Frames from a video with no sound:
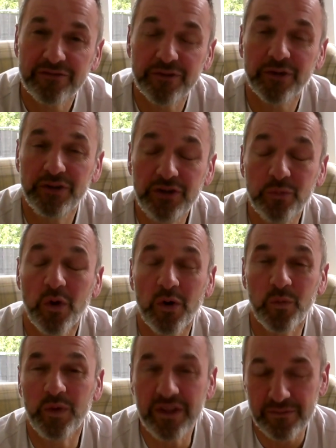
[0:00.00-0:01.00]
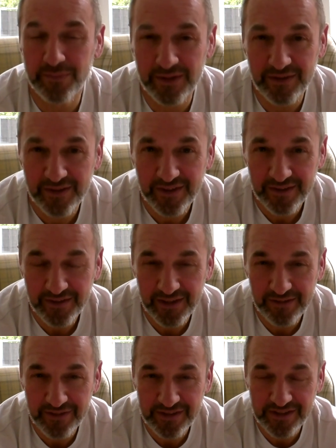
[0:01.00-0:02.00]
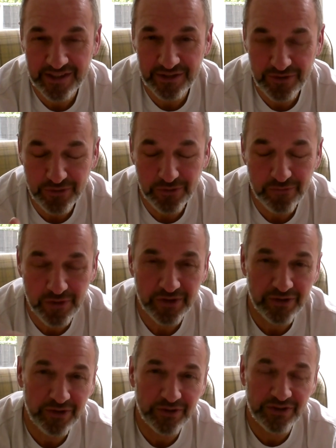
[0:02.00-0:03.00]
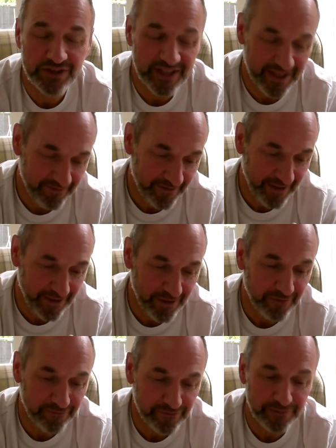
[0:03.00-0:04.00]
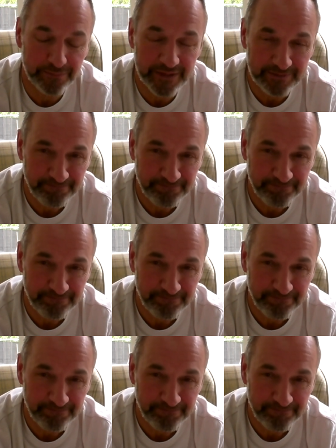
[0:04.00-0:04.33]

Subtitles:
For you are with me, David says, your rod and your staff, they comfort me.